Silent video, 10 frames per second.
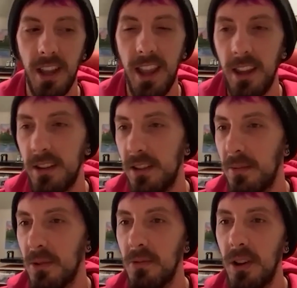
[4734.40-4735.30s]
hand
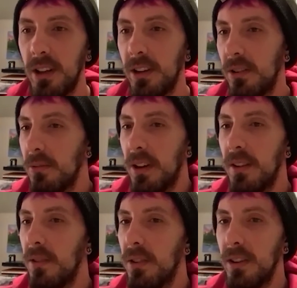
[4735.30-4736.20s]
number one or
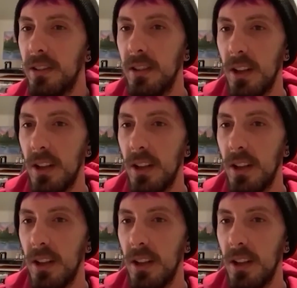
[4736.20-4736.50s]
whatever.